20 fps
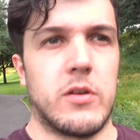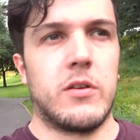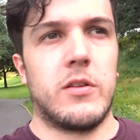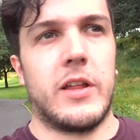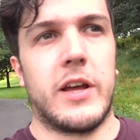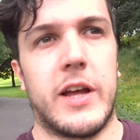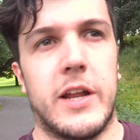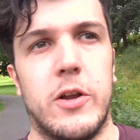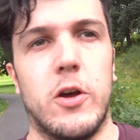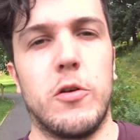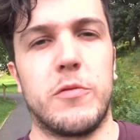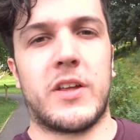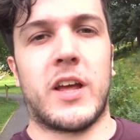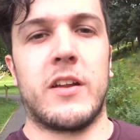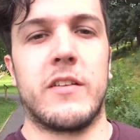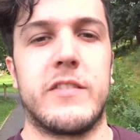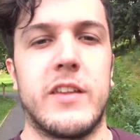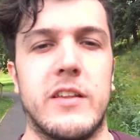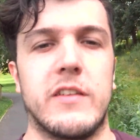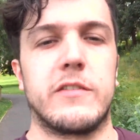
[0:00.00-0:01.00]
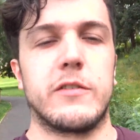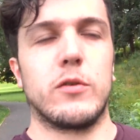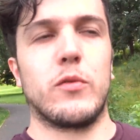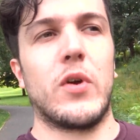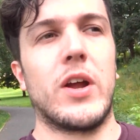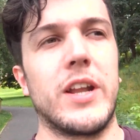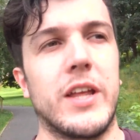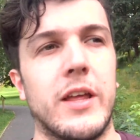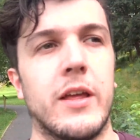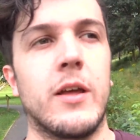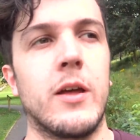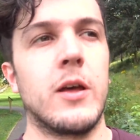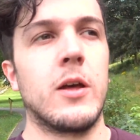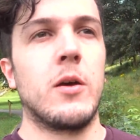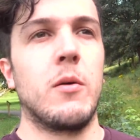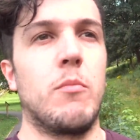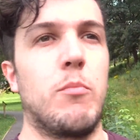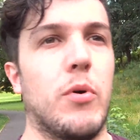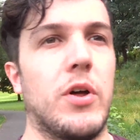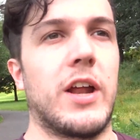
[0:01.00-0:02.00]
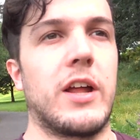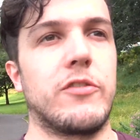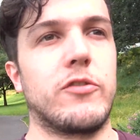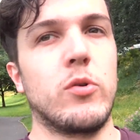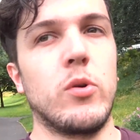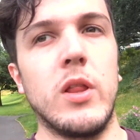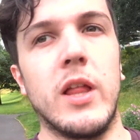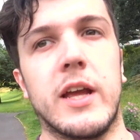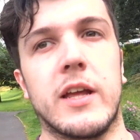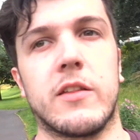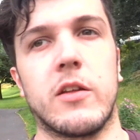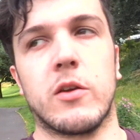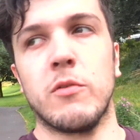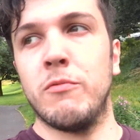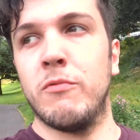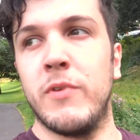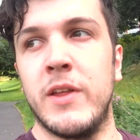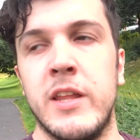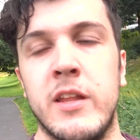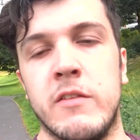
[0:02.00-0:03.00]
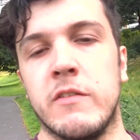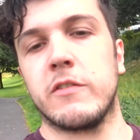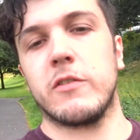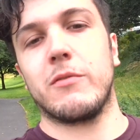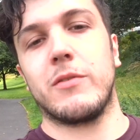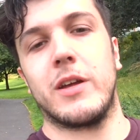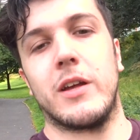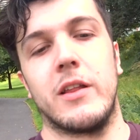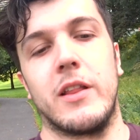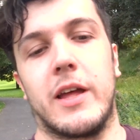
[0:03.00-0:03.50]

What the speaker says: Like, I know I've kind of said this already, but I do like the convenience of it.